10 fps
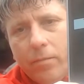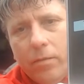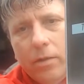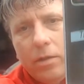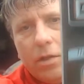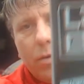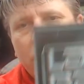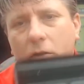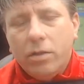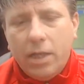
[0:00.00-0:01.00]
So I
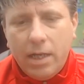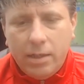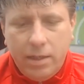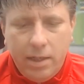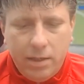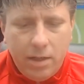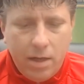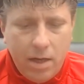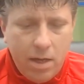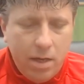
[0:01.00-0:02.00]
contacted
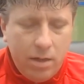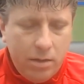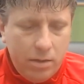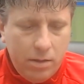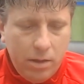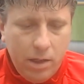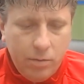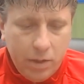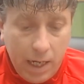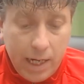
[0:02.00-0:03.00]

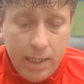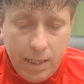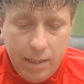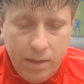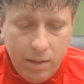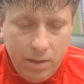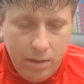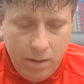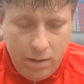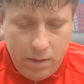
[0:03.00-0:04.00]
the lady,
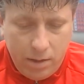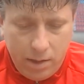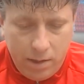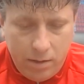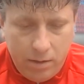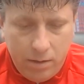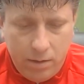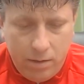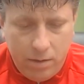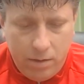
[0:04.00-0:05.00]
and
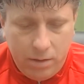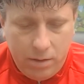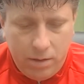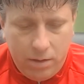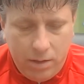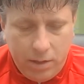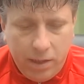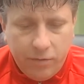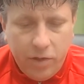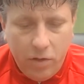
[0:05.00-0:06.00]
I said,
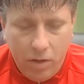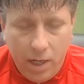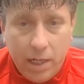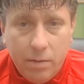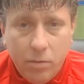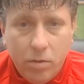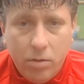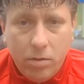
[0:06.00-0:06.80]
have you got any more